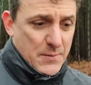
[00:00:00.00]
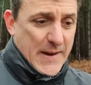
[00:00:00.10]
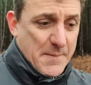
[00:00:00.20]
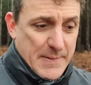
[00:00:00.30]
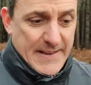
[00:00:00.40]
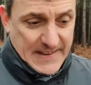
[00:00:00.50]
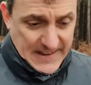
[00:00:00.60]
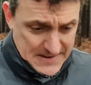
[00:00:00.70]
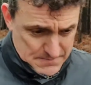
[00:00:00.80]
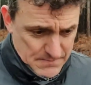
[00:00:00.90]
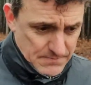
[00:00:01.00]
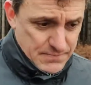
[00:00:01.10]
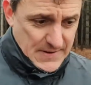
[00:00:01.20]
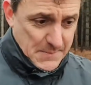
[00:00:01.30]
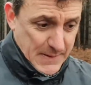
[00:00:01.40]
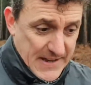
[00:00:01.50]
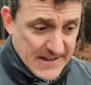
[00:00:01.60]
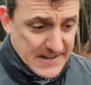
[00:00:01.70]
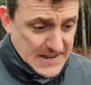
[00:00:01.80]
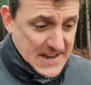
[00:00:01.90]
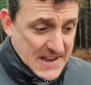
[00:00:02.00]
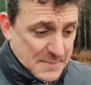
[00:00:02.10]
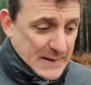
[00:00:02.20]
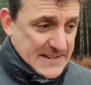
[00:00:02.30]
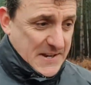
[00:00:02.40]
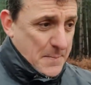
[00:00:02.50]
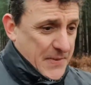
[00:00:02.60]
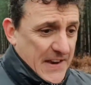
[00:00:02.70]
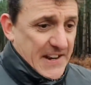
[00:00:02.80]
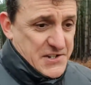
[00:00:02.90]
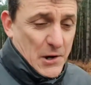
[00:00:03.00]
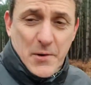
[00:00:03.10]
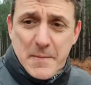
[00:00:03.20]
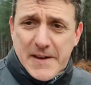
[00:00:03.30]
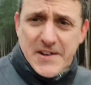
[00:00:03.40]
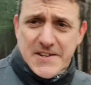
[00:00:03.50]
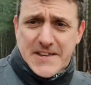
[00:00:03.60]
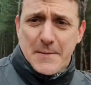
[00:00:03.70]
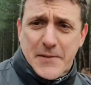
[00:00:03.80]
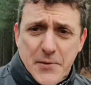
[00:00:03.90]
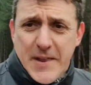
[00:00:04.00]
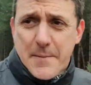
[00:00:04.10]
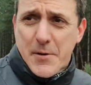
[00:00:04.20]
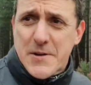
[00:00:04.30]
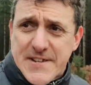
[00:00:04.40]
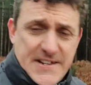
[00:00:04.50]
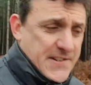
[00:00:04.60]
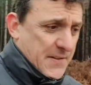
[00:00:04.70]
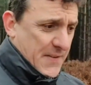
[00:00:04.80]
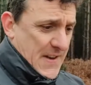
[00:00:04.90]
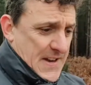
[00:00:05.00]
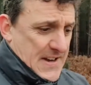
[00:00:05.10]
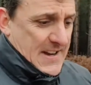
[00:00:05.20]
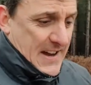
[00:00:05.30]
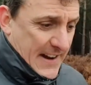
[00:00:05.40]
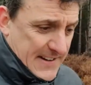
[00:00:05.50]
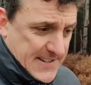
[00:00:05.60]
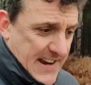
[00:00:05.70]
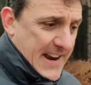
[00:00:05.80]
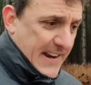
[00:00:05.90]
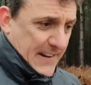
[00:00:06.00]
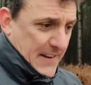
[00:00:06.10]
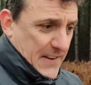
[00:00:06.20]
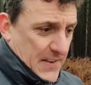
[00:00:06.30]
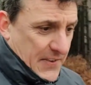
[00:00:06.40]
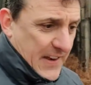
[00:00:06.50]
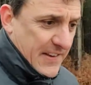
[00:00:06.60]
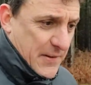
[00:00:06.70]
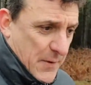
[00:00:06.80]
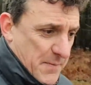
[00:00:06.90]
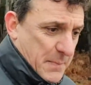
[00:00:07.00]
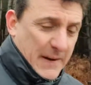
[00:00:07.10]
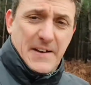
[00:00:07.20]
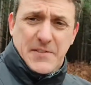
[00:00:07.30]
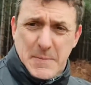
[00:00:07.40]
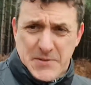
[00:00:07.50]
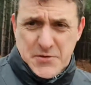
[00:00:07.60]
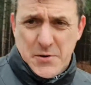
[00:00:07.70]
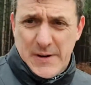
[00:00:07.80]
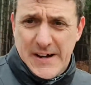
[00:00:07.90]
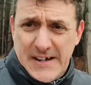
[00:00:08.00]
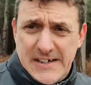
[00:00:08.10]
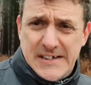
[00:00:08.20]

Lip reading: we can be there and be a sympathetic shoulder, because coming through that process of understanding the things that we've believed to be true are